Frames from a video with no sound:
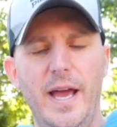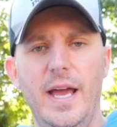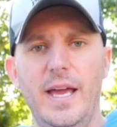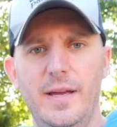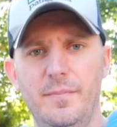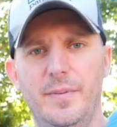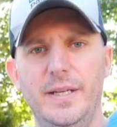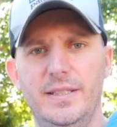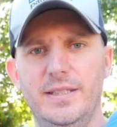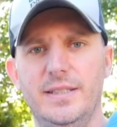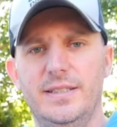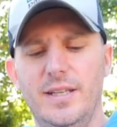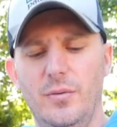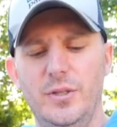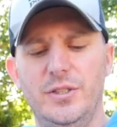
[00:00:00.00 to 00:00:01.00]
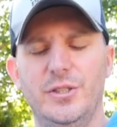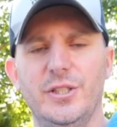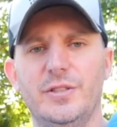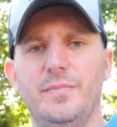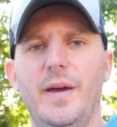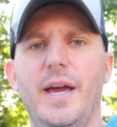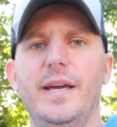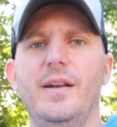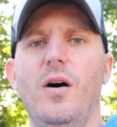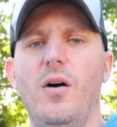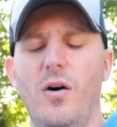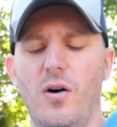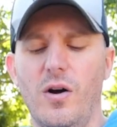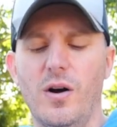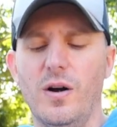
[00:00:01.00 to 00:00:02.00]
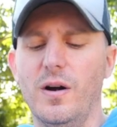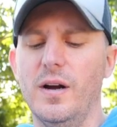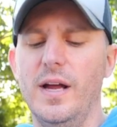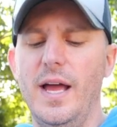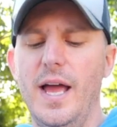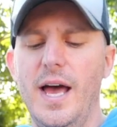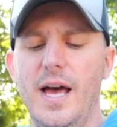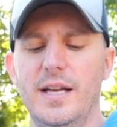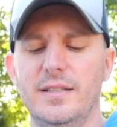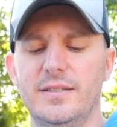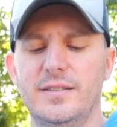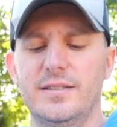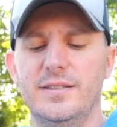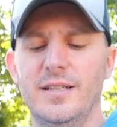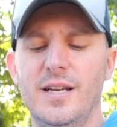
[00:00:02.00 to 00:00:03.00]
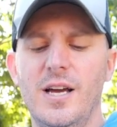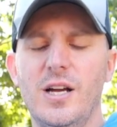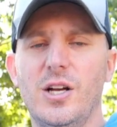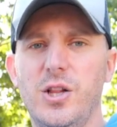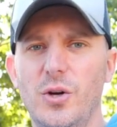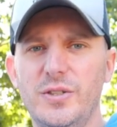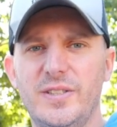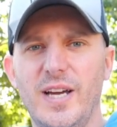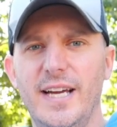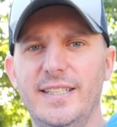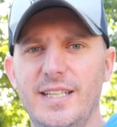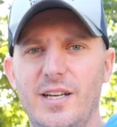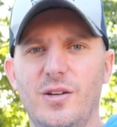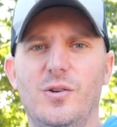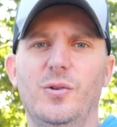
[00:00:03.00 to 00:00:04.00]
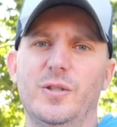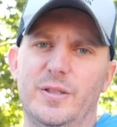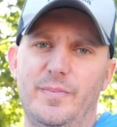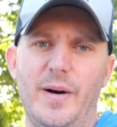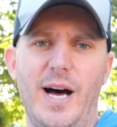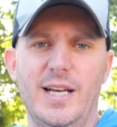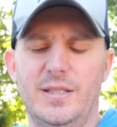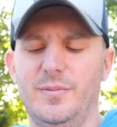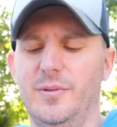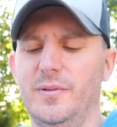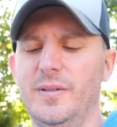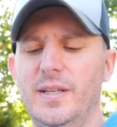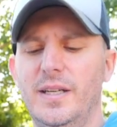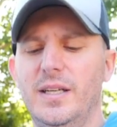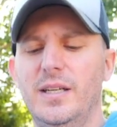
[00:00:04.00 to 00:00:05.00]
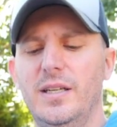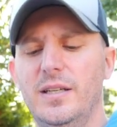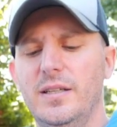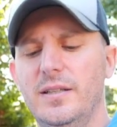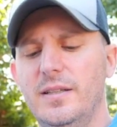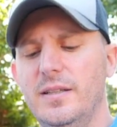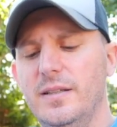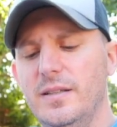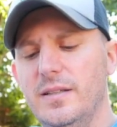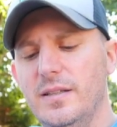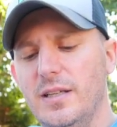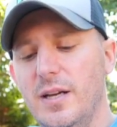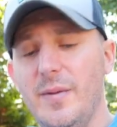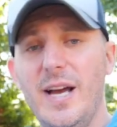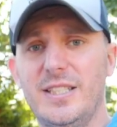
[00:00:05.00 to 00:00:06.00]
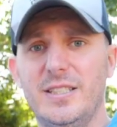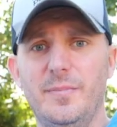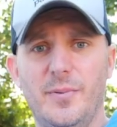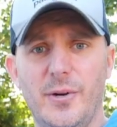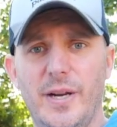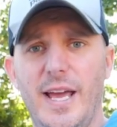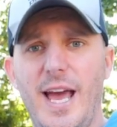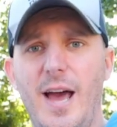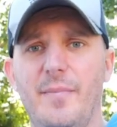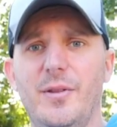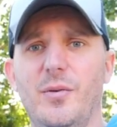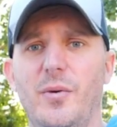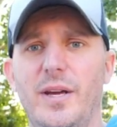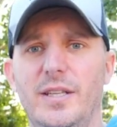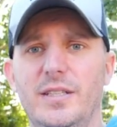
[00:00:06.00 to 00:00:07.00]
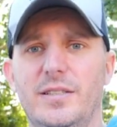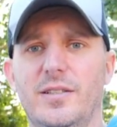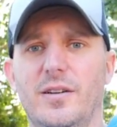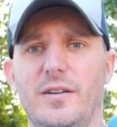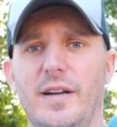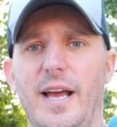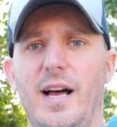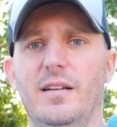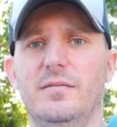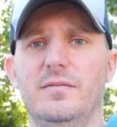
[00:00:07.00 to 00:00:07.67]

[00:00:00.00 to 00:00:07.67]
end pieces that we just made are as close to identical as possible. I'm actually pretty happy the way these turned out.